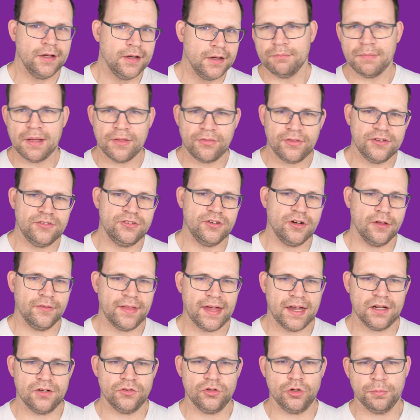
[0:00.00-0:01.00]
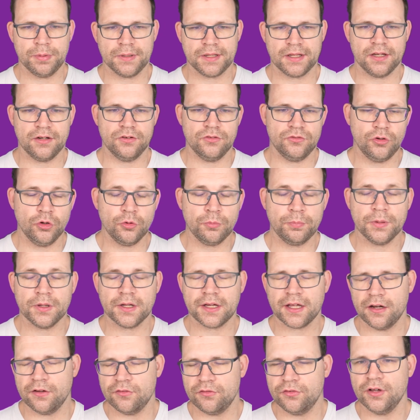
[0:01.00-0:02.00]
methods and all that and
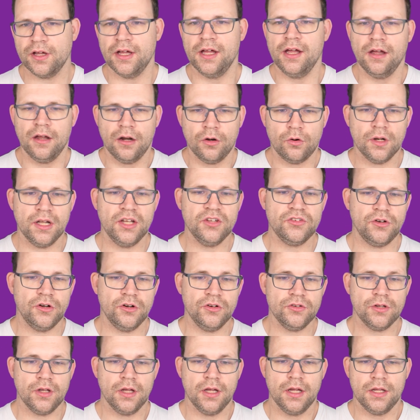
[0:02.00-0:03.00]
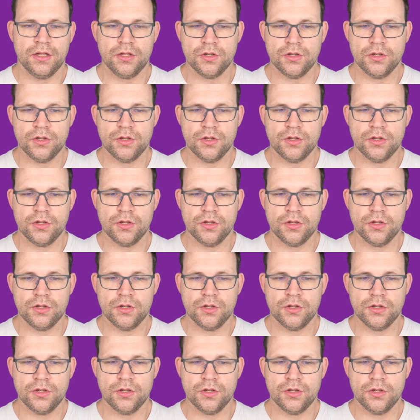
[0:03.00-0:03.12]
duplicative listeners,